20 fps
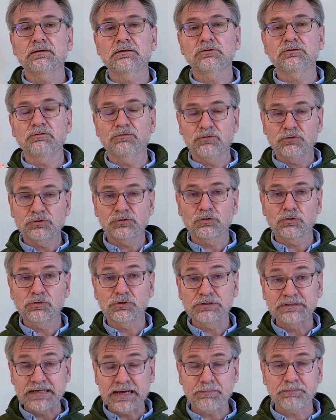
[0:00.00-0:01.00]
to first order
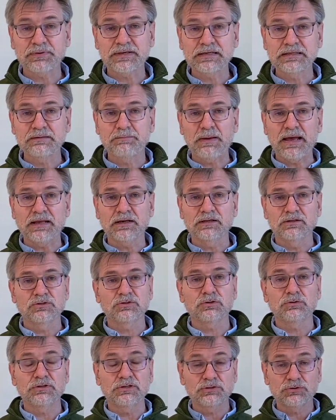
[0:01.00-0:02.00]
depth independent,
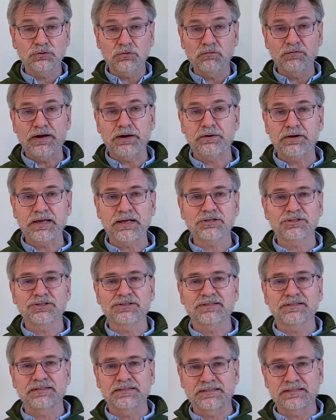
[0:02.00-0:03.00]
so there's no
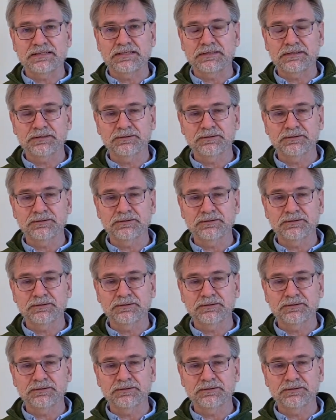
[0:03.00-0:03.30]
variations in z,